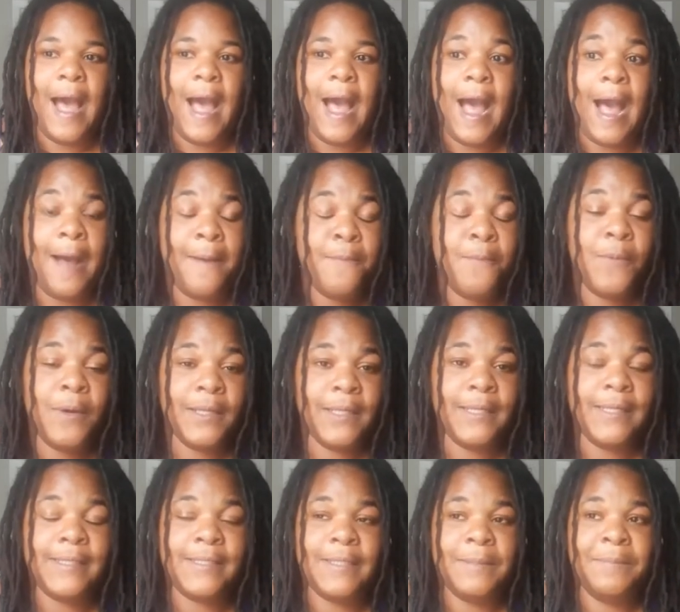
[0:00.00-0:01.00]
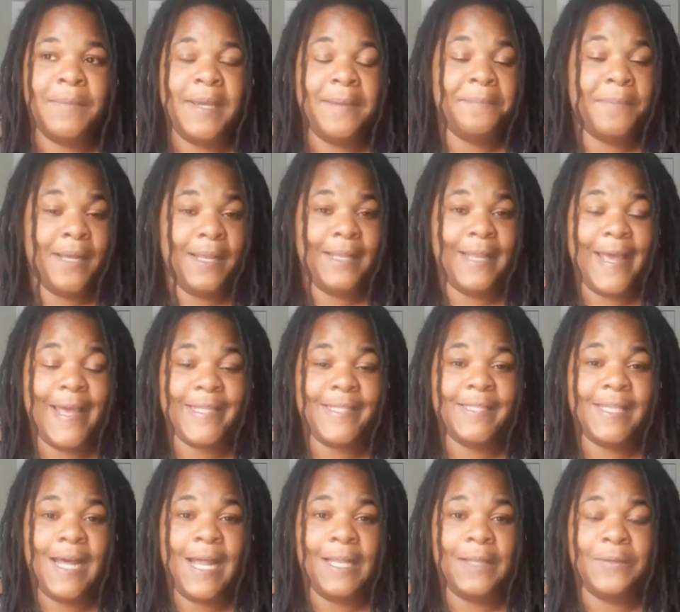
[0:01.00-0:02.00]
I'm willing to bet my
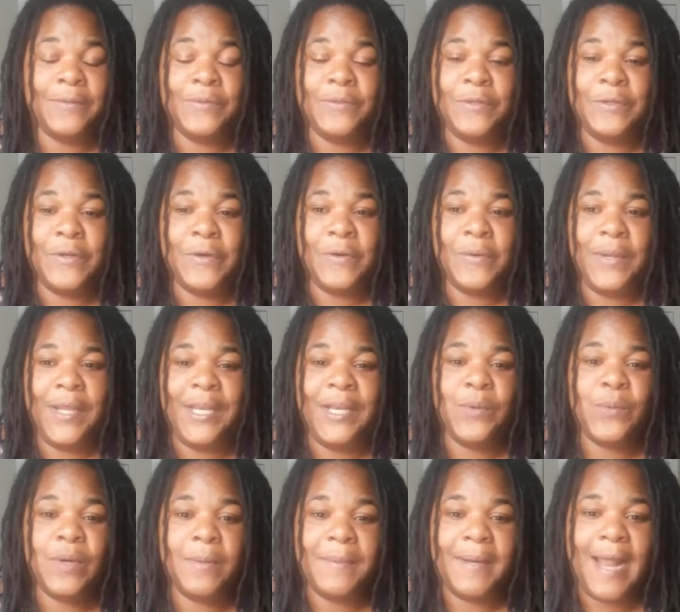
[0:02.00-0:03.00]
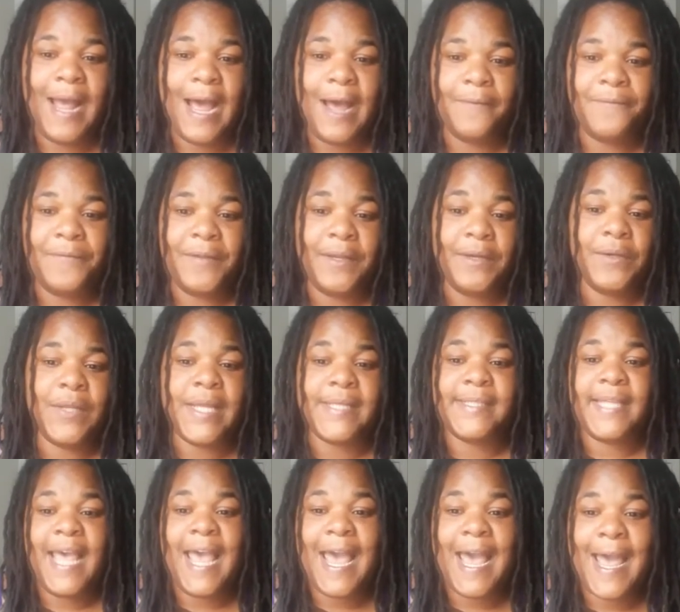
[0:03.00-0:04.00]
last dollar, you know, any woman out there
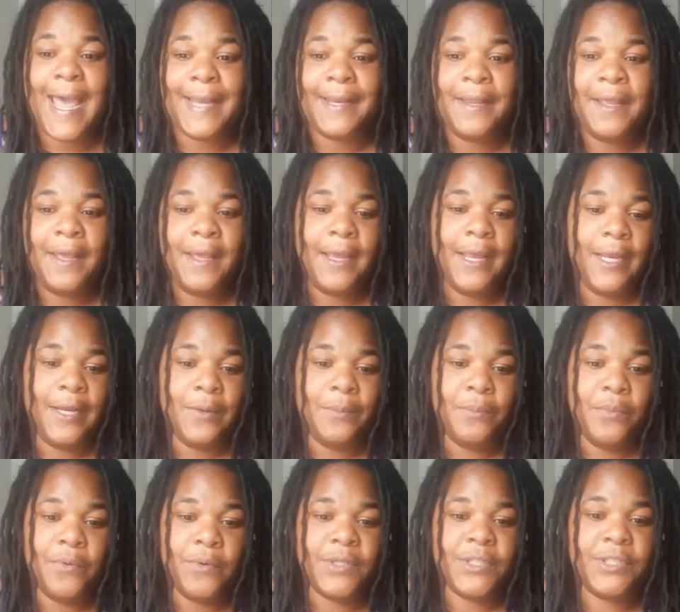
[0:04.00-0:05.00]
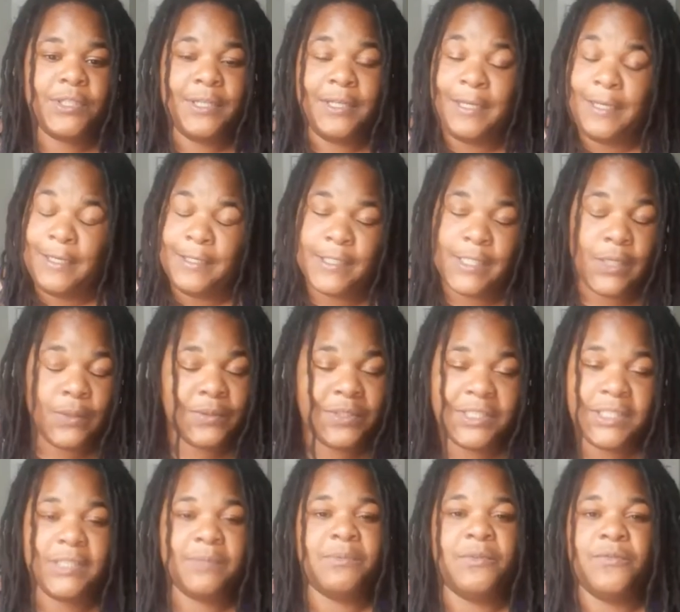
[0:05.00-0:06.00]
that's had an abortion, and it's no
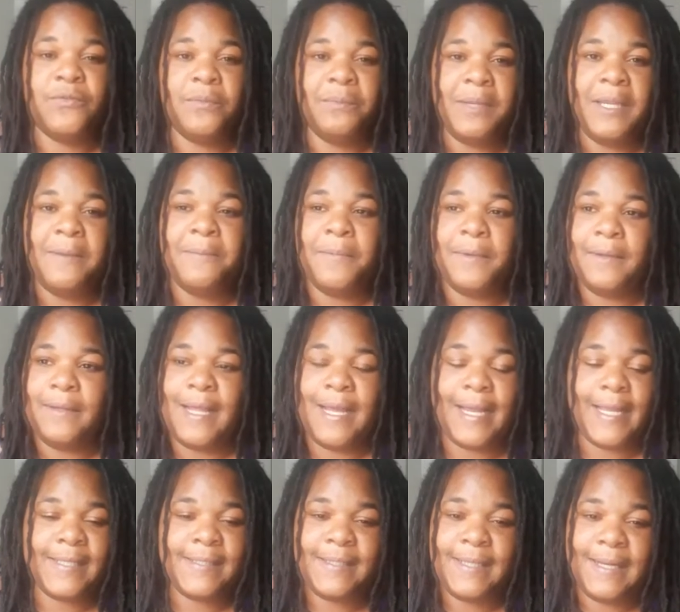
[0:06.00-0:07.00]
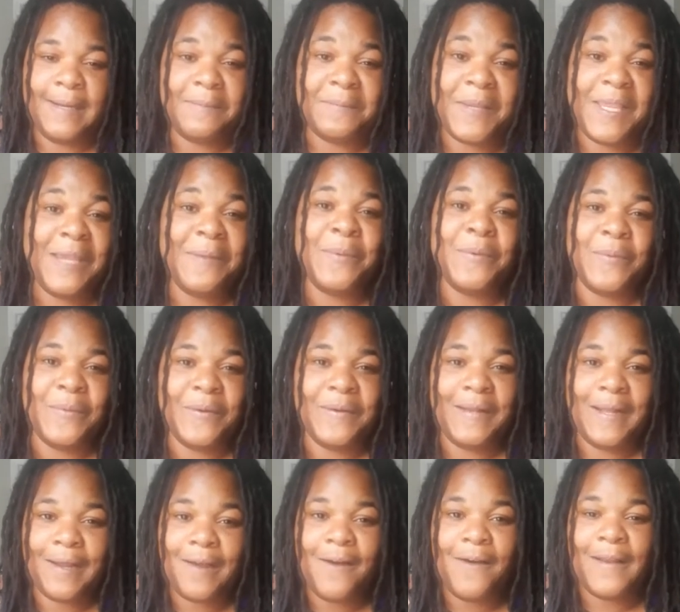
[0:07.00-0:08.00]
judgment for me, but like I said, I'm keeping it
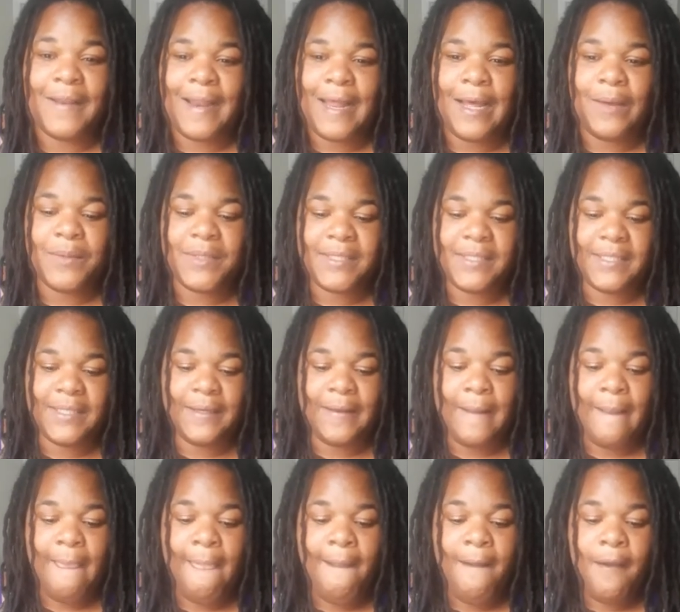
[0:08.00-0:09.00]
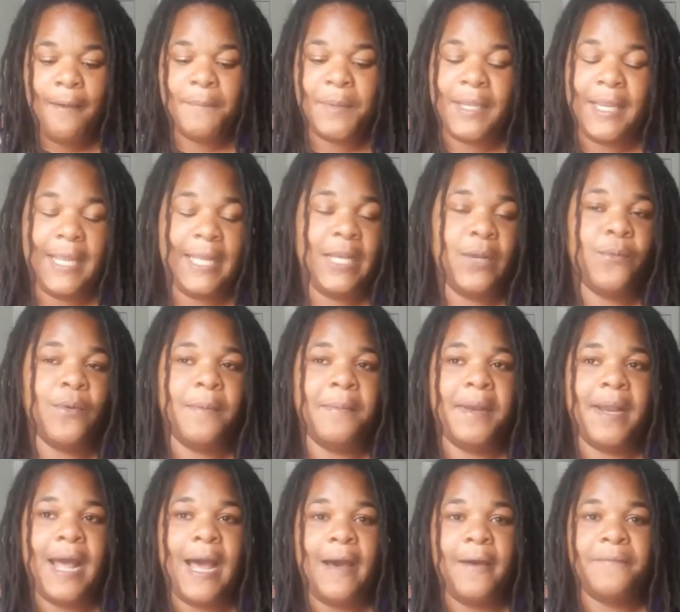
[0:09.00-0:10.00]
real, I call it how I see it. But any
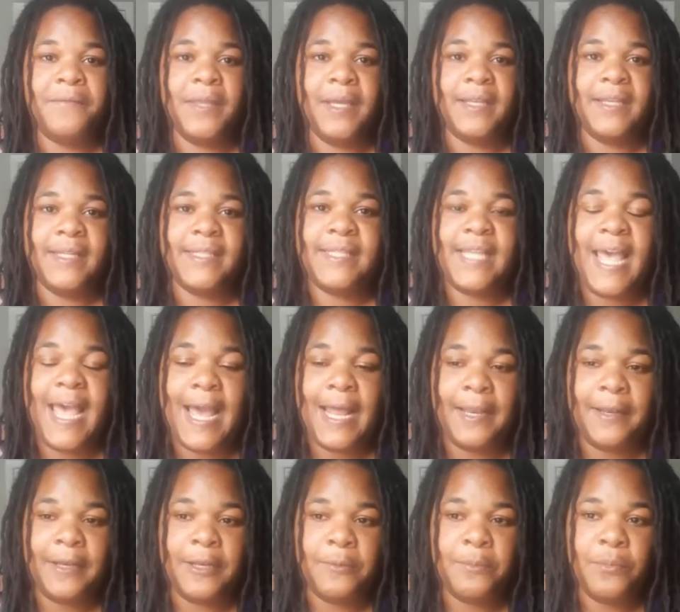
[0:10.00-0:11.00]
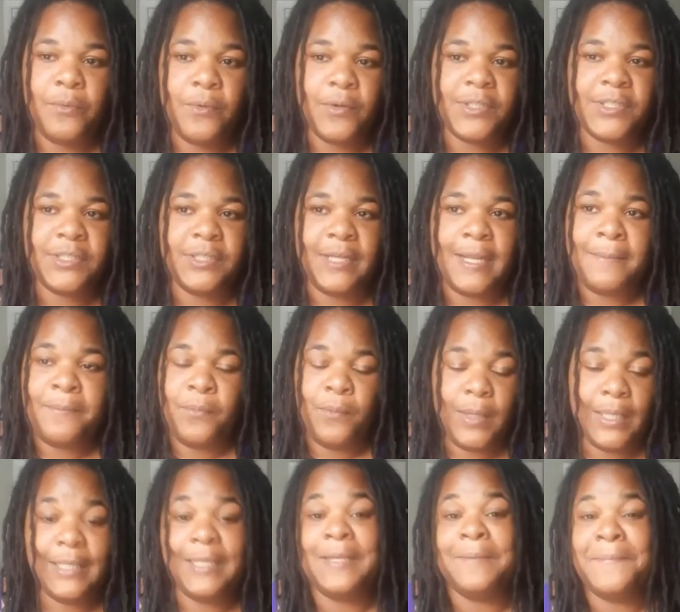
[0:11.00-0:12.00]
woman out there that's had an abortion, I'm
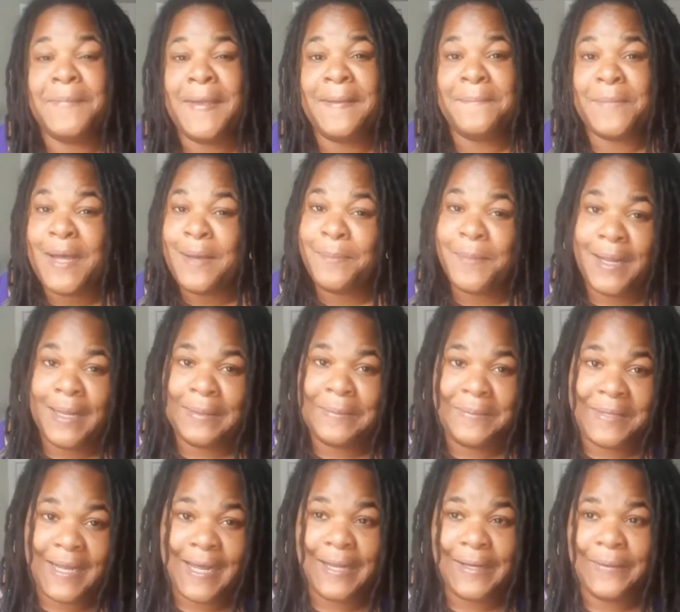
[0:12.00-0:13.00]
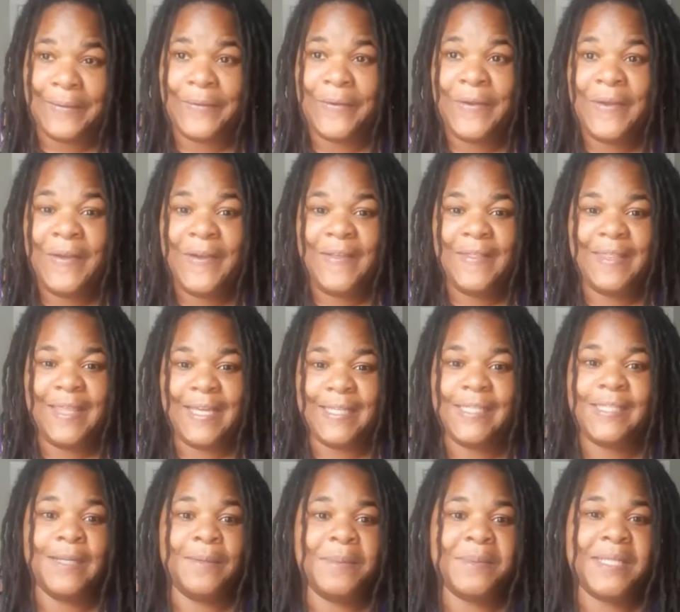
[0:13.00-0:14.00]
willing to bet my bottom dollar
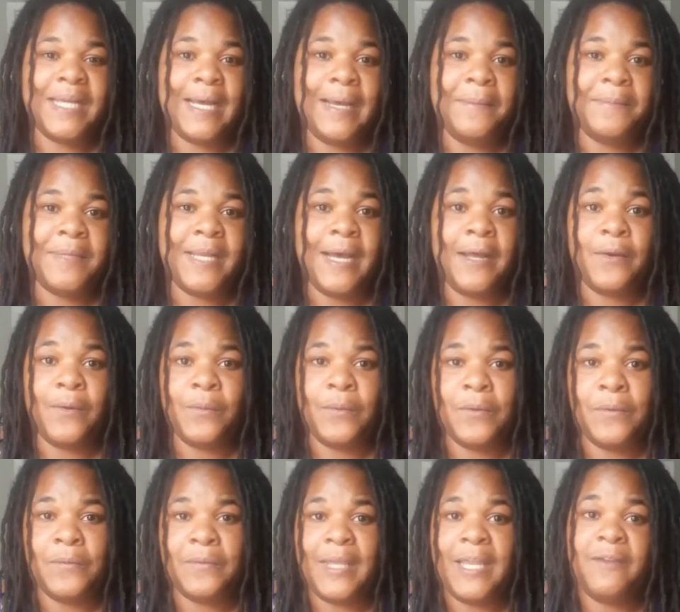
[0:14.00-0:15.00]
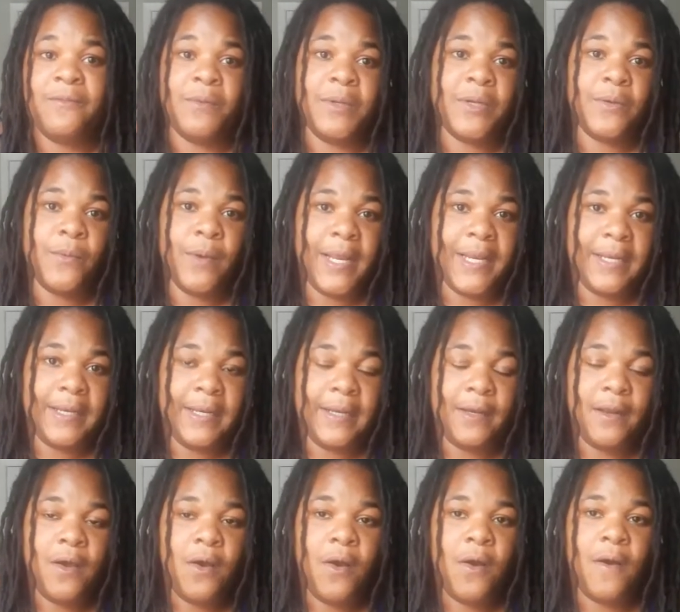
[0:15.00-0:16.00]
that sometime down the road they regretted
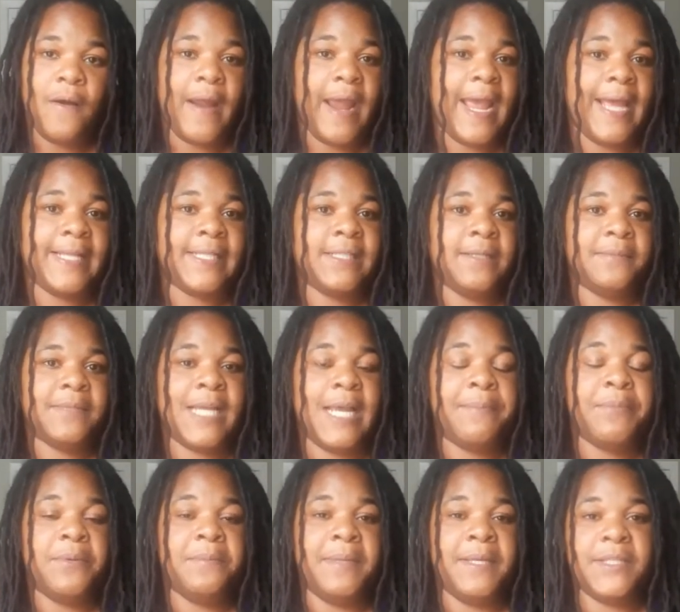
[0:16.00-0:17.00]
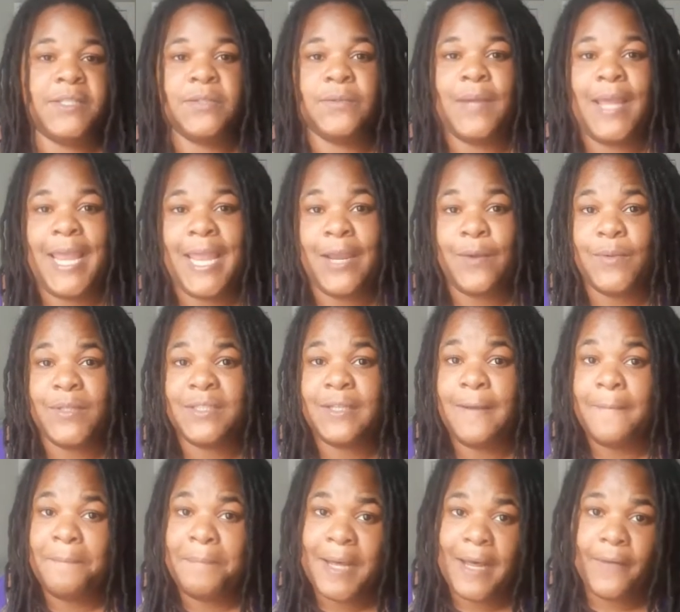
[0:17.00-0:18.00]
it or had some type of mental anguish
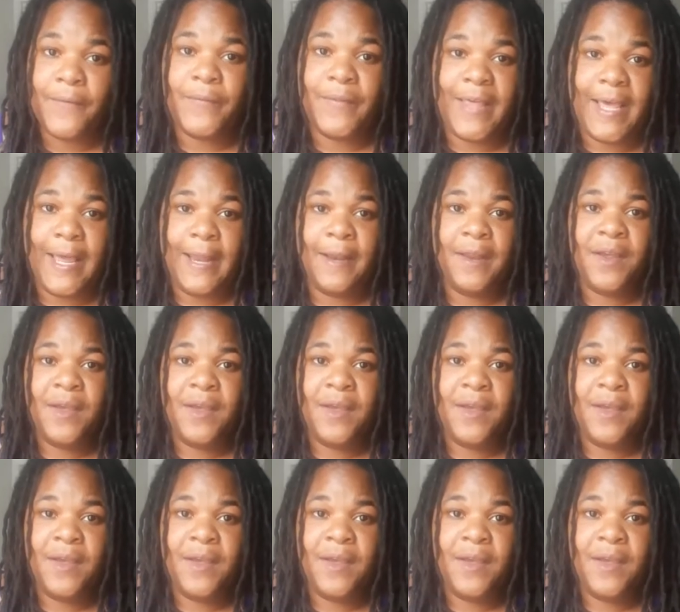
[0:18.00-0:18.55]
about that.